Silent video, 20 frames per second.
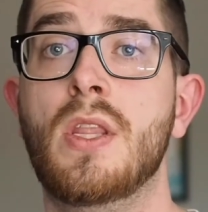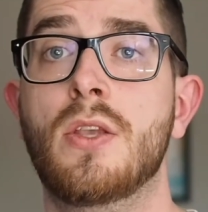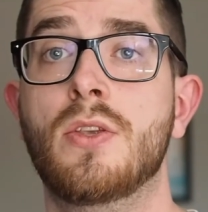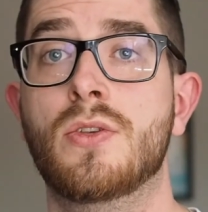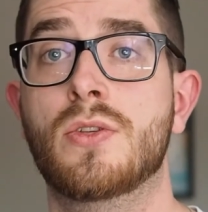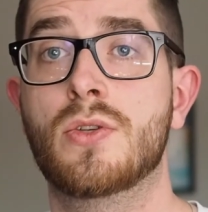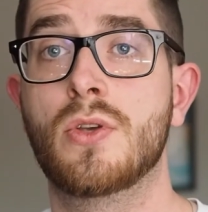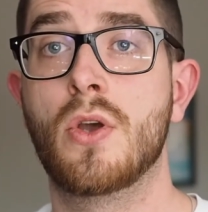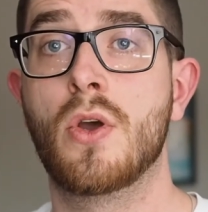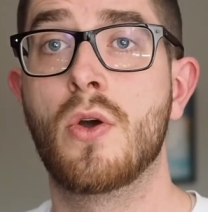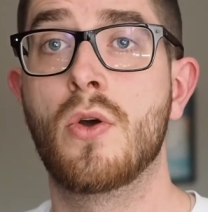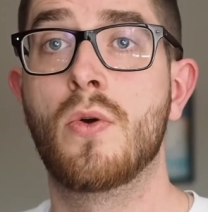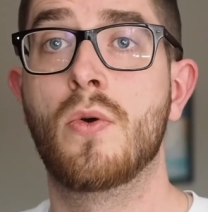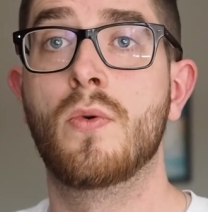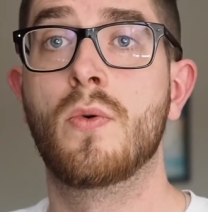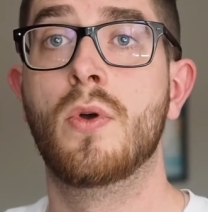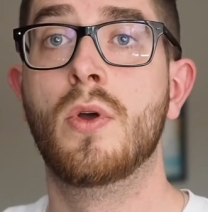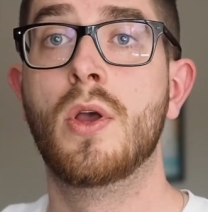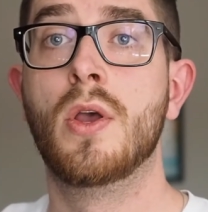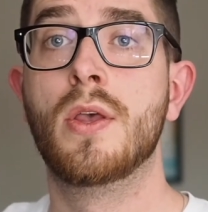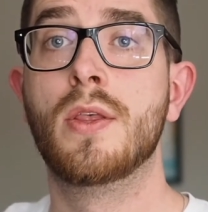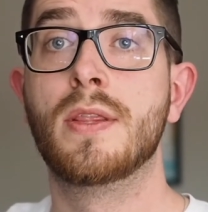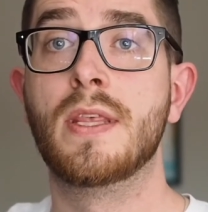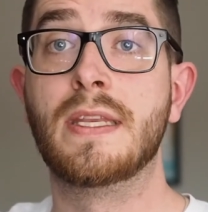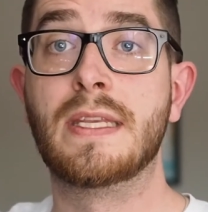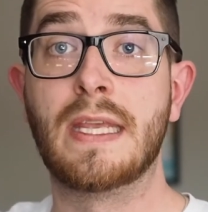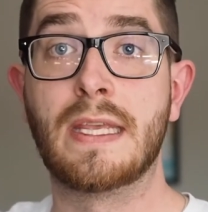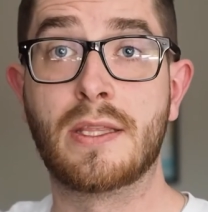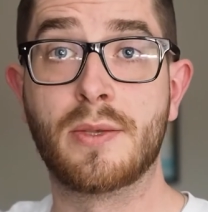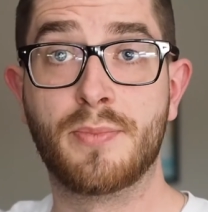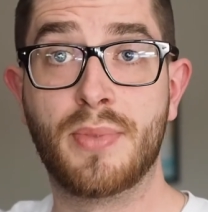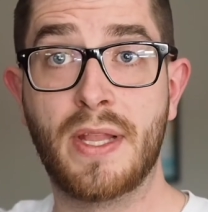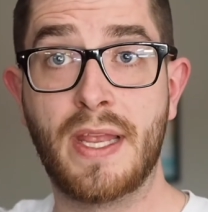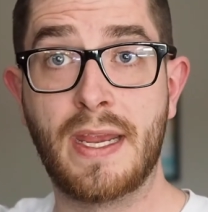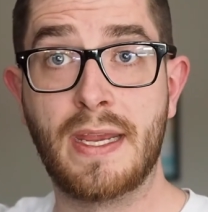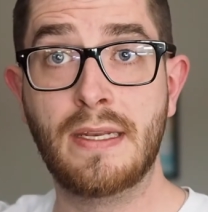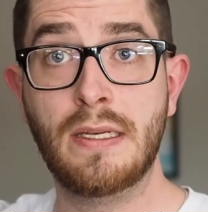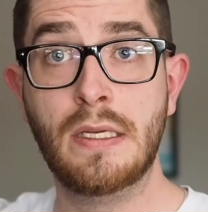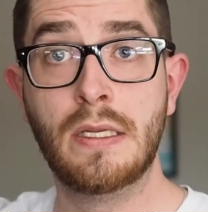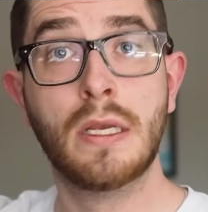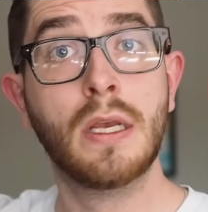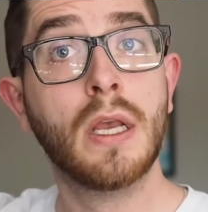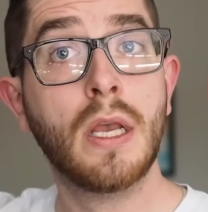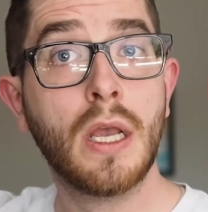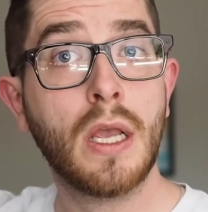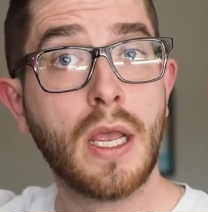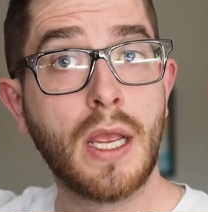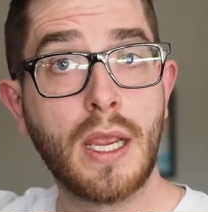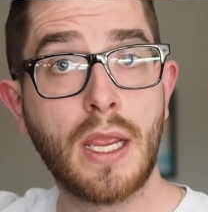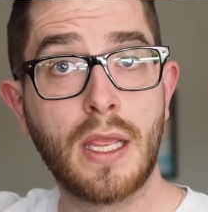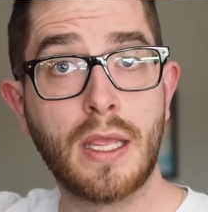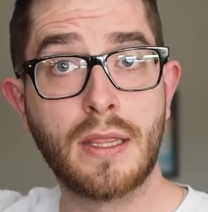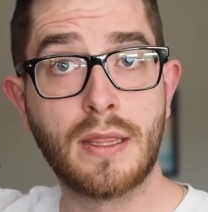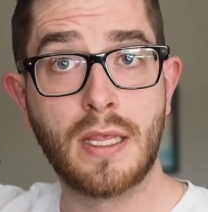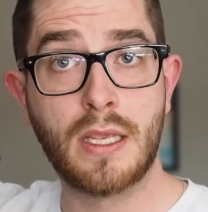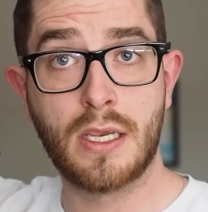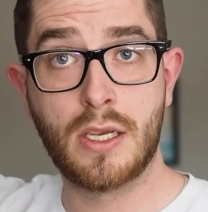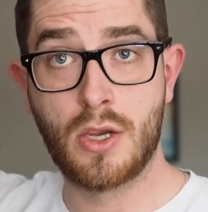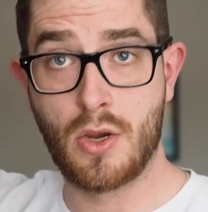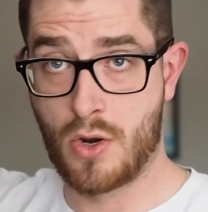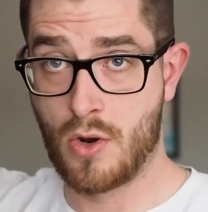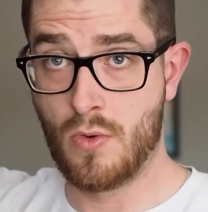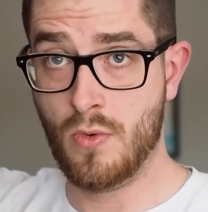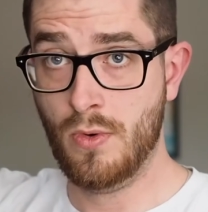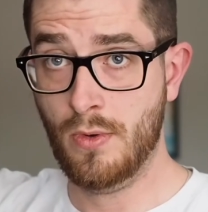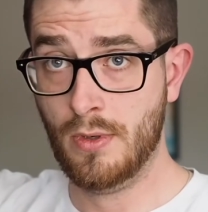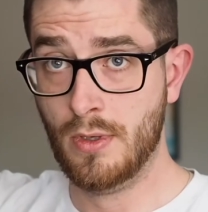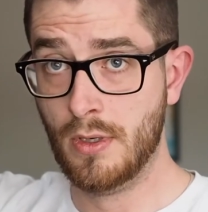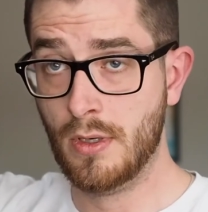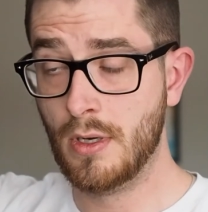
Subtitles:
So they take the plane and they go,